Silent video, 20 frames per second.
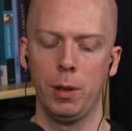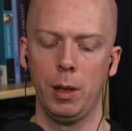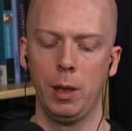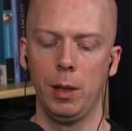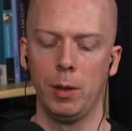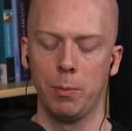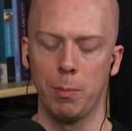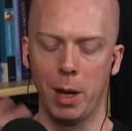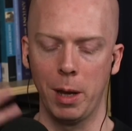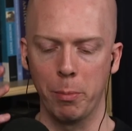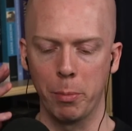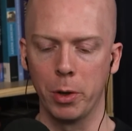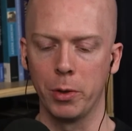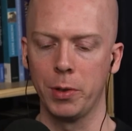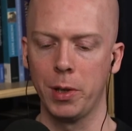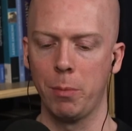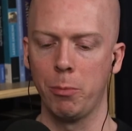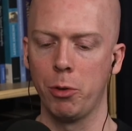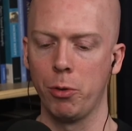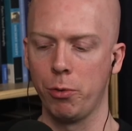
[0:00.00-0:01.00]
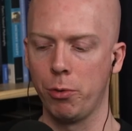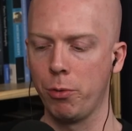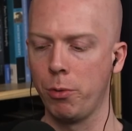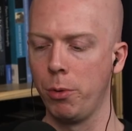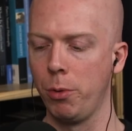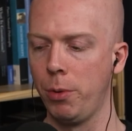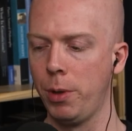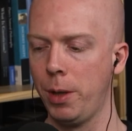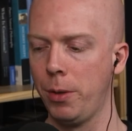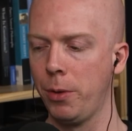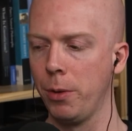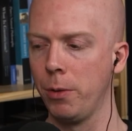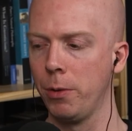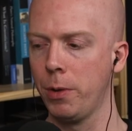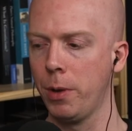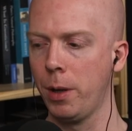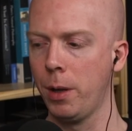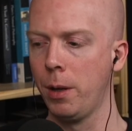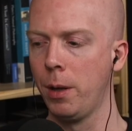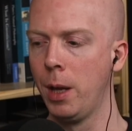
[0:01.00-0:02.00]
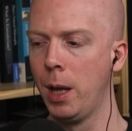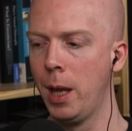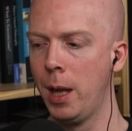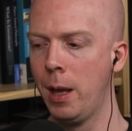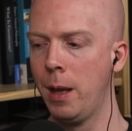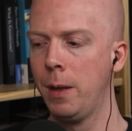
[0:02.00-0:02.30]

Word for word: Is my perception true that there's a